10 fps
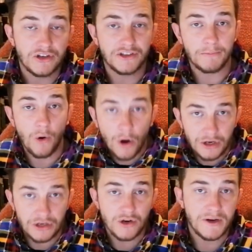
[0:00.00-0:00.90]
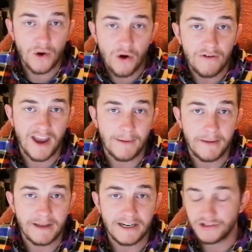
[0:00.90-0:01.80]
support you and your family
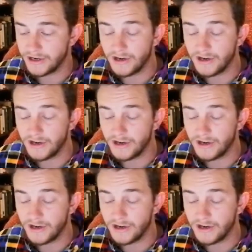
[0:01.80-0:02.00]
ministry,